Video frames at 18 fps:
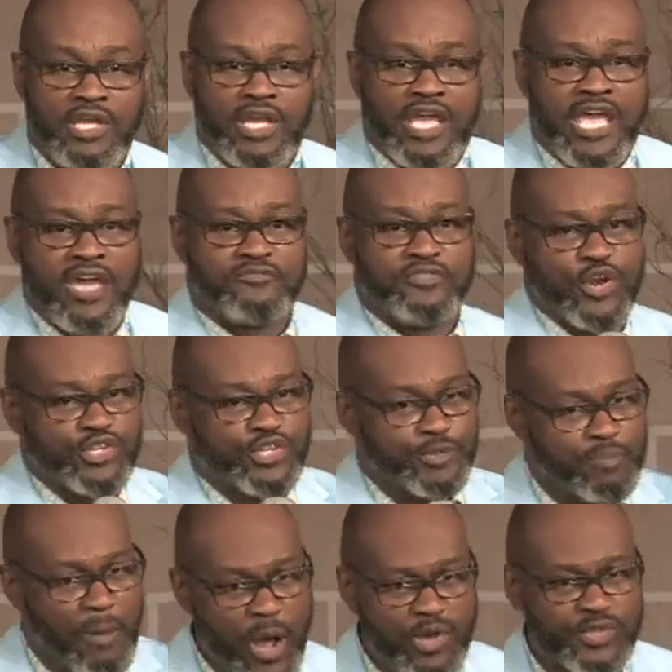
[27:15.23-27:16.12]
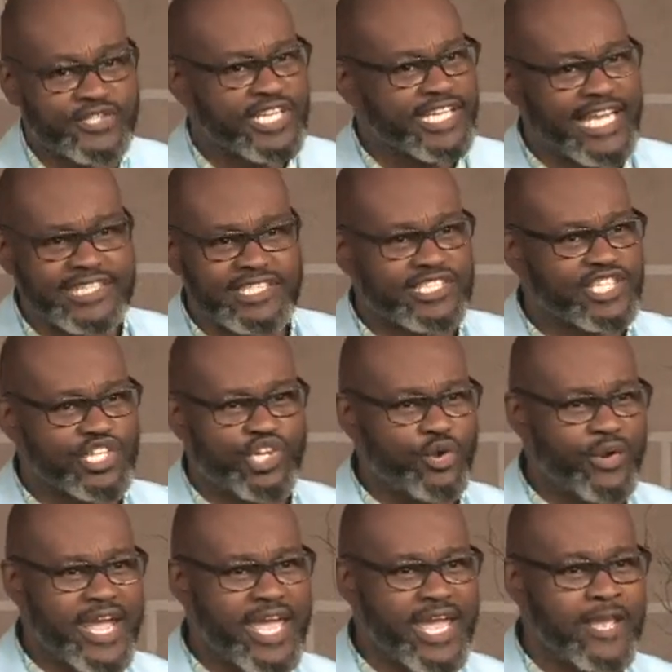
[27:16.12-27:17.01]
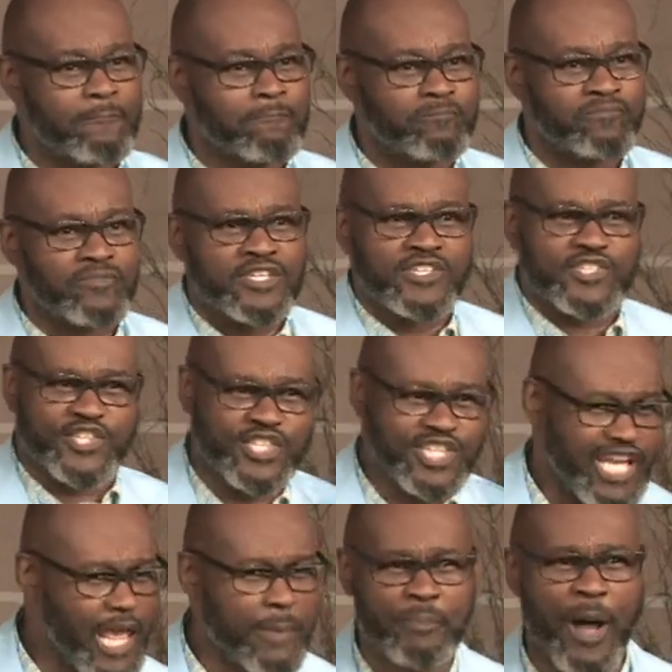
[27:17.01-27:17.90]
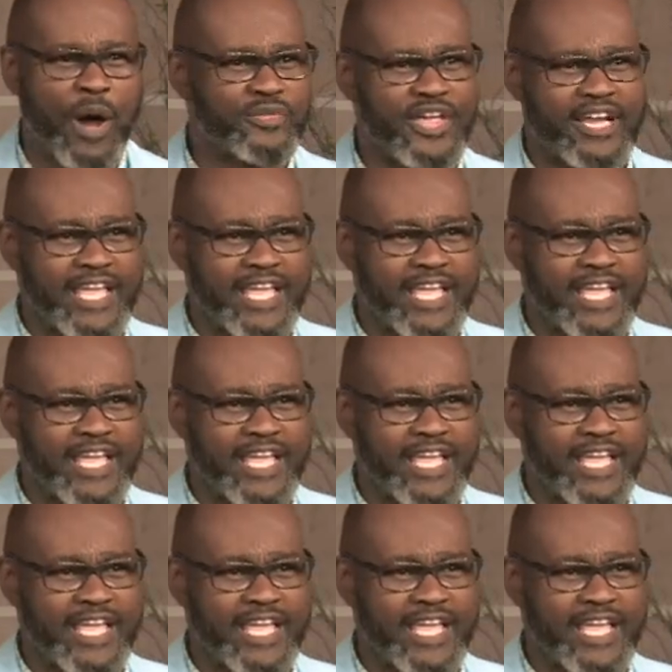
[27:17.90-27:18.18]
If you're supposed to get the degree, sleep on the